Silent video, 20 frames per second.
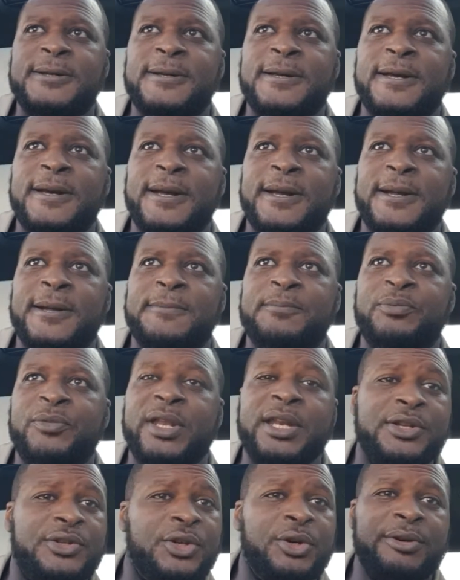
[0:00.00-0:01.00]

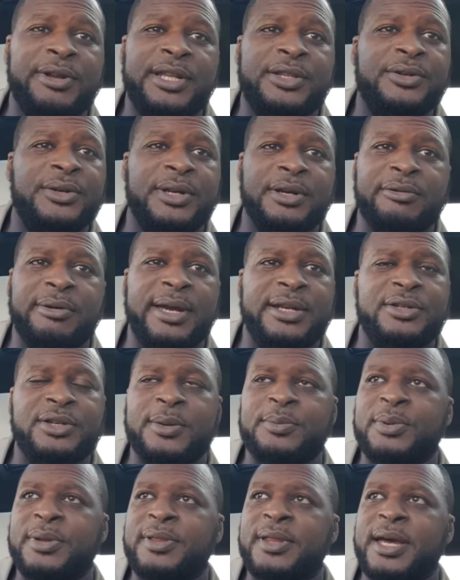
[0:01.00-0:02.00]
And he's already doing a great
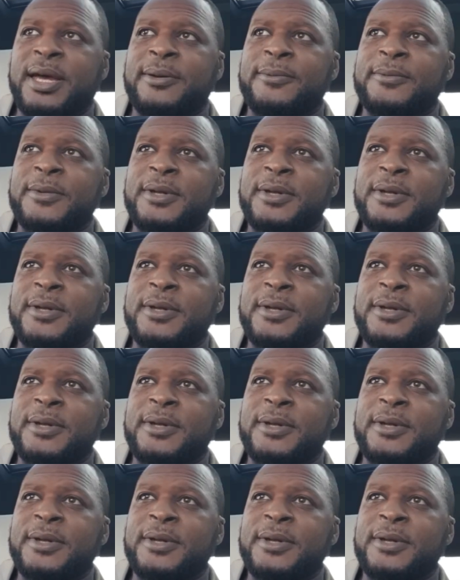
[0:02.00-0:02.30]
job with that.